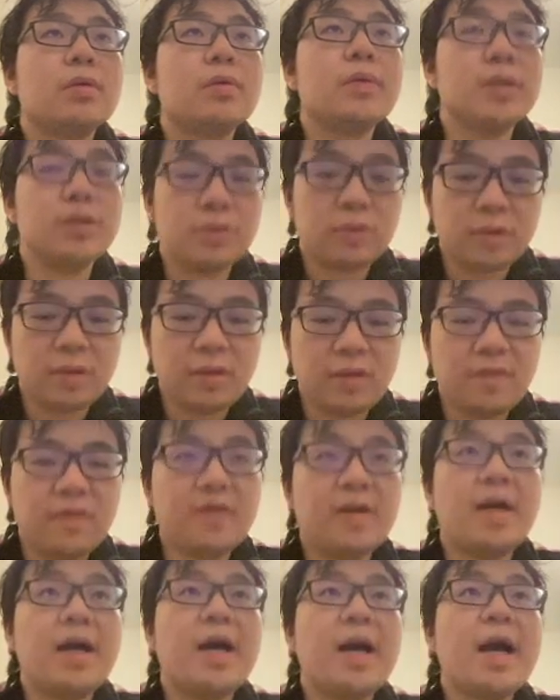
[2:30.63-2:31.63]
sort of
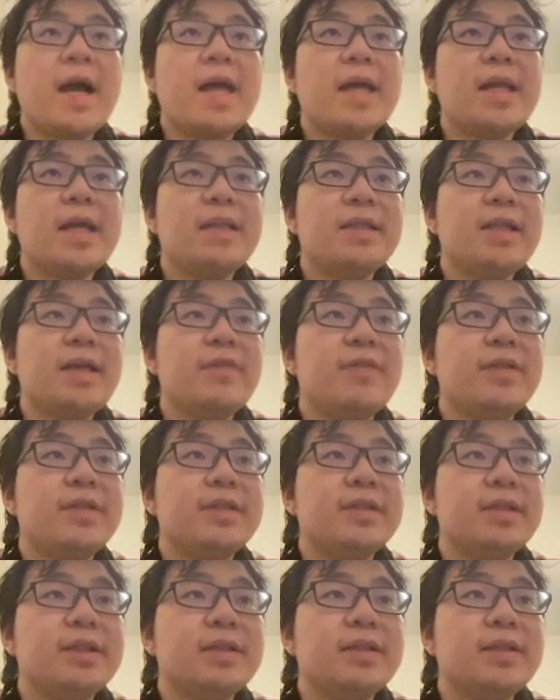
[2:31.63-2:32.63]
highlight
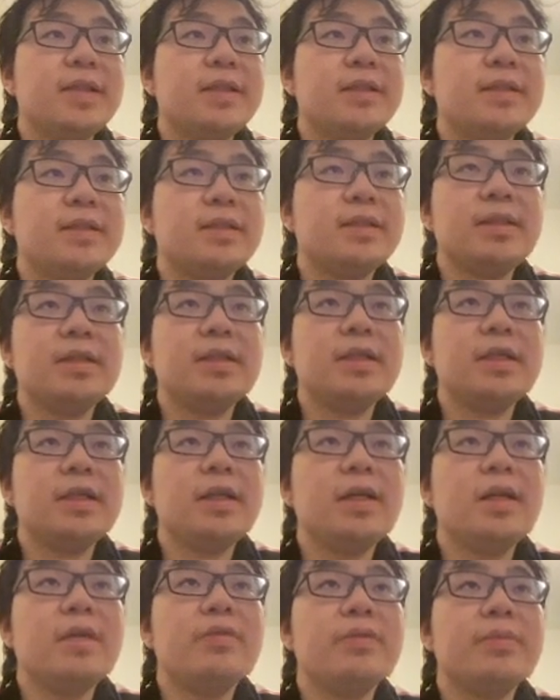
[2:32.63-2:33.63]
everything that's
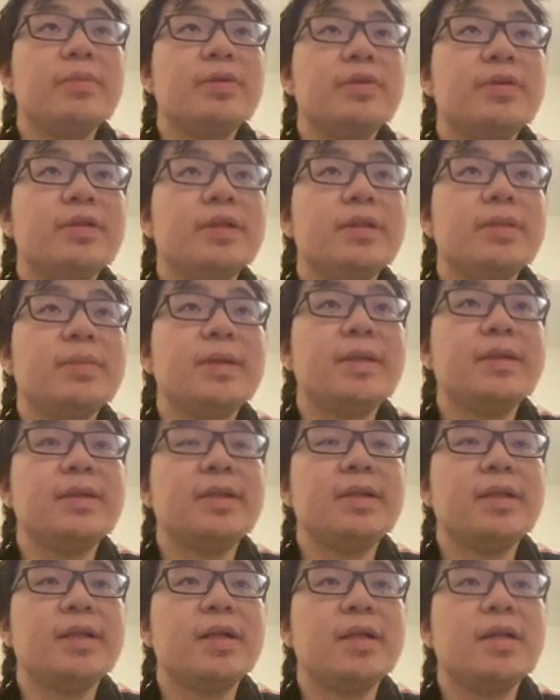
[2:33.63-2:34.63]
here, and we paste
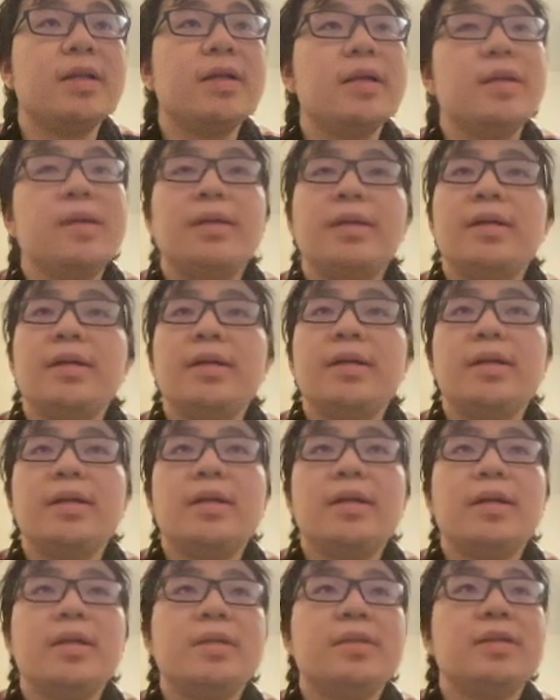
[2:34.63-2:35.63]
it here.
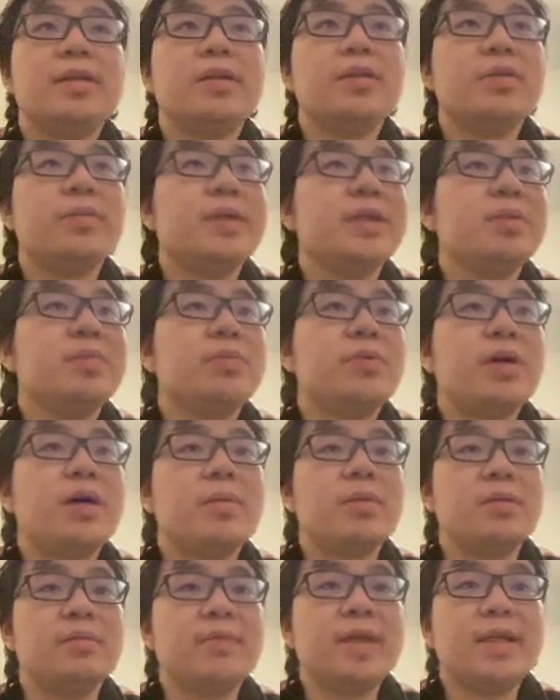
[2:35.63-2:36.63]
It's a little bit
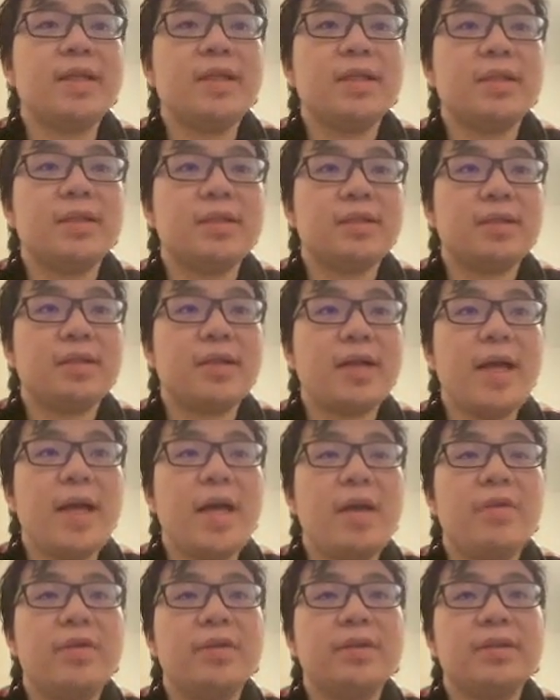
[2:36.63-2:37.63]
problematic, the
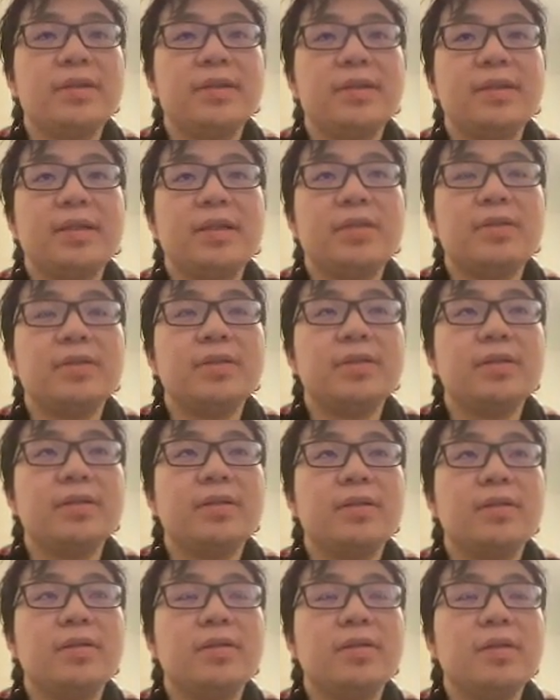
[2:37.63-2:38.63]
errors, etc.
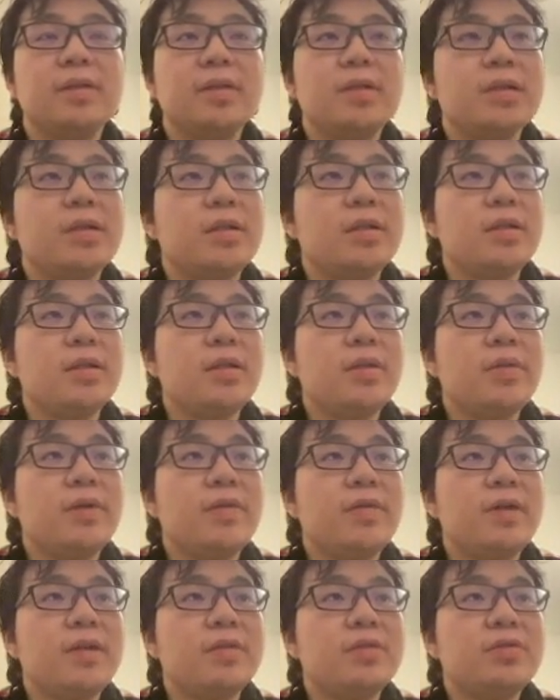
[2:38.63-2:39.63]
So the
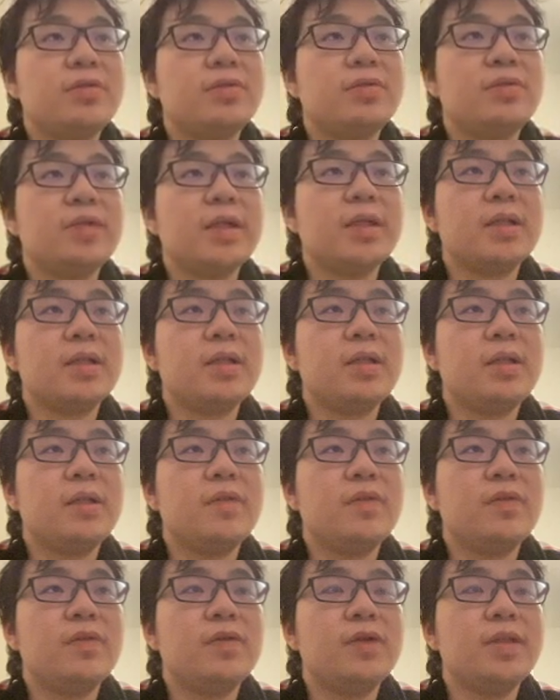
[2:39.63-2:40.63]
way for us to actually
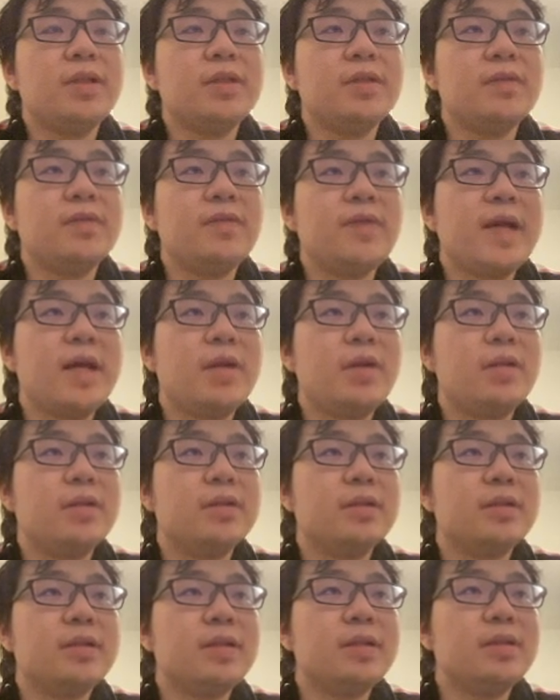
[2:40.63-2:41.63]
avoid the
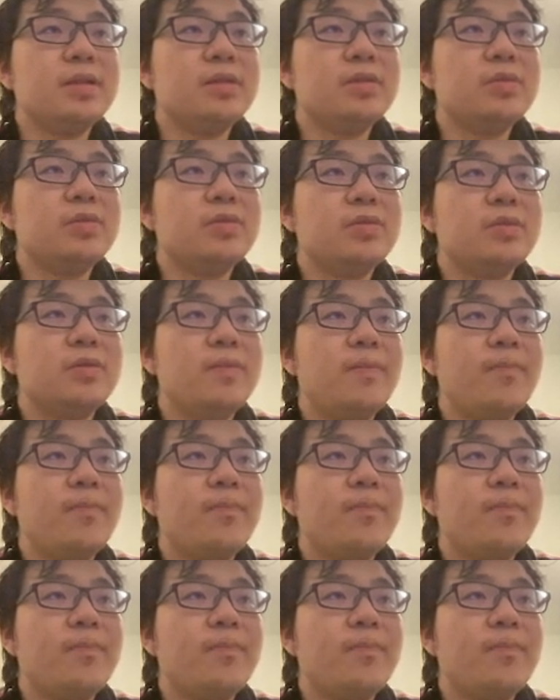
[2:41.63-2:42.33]
errors, let's just do